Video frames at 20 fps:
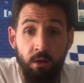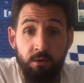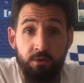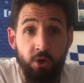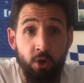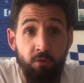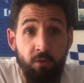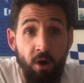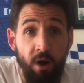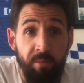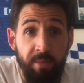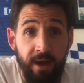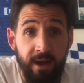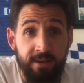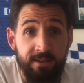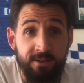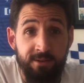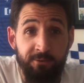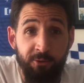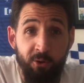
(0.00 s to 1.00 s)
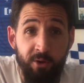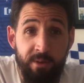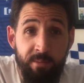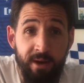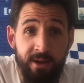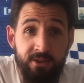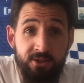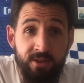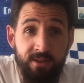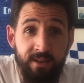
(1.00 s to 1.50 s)
2 right backs, as I've already
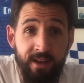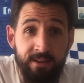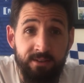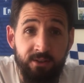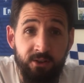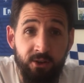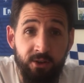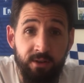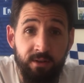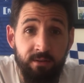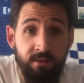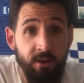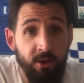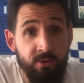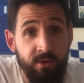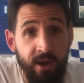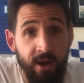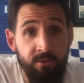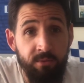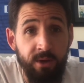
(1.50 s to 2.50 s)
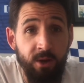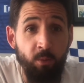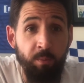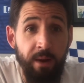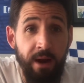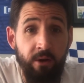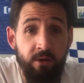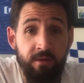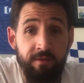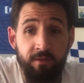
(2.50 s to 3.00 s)
mentioned, that's good. Luke O'Neill,
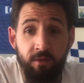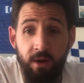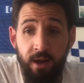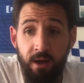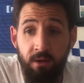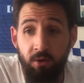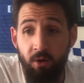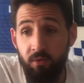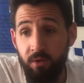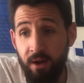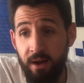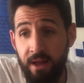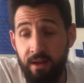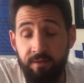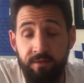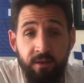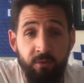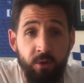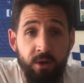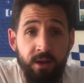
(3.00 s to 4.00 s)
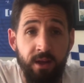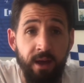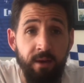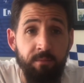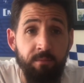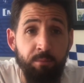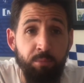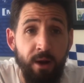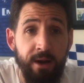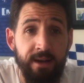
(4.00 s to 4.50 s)
Barry Fuller on the left. If we can
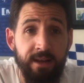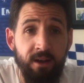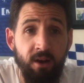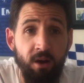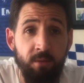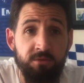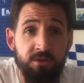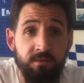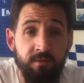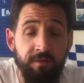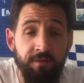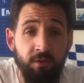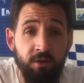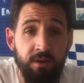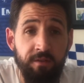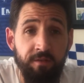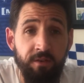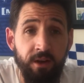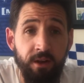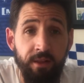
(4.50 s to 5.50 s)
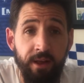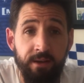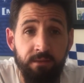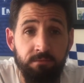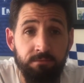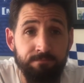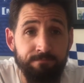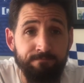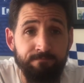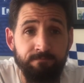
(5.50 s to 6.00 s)
get Bradley Garmston fully fit,
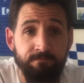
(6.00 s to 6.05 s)
then